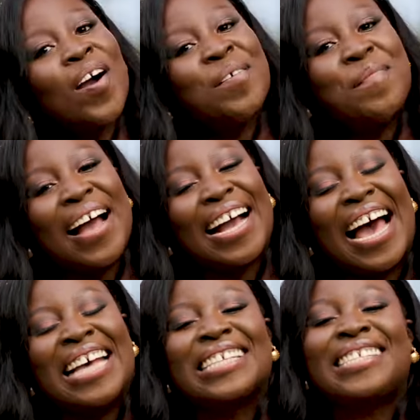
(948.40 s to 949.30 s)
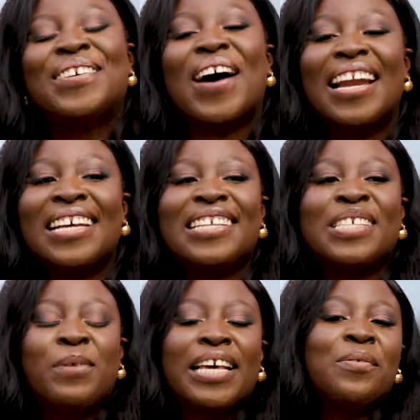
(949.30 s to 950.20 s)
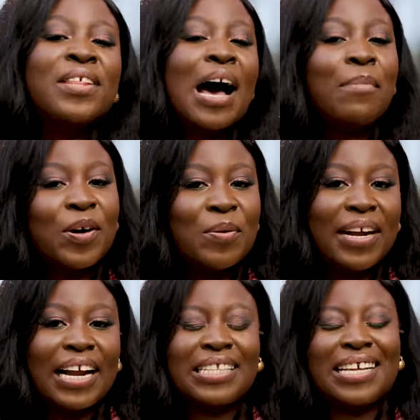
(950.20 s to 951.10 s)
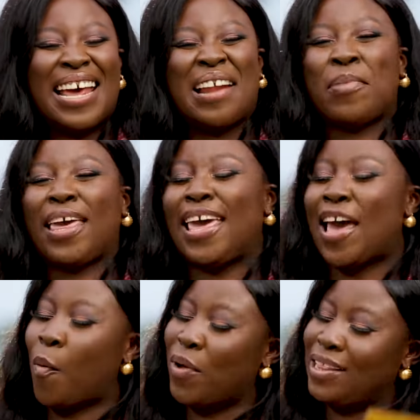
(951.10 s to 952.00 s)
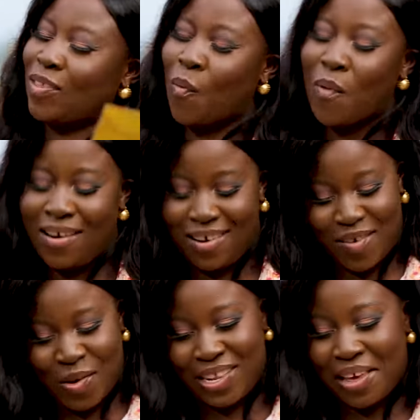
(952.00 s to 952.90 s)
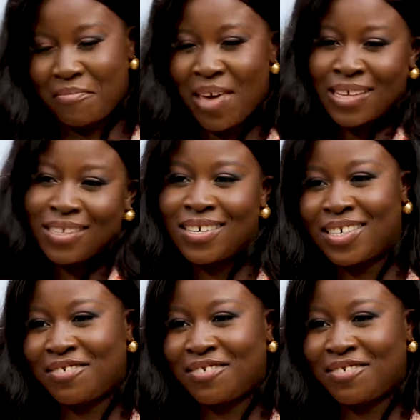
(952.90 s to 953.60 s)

Welcome back, guys. It's still Honestly Speaking with Abba Kuma Dutton, and I'm here with the one and only Mr.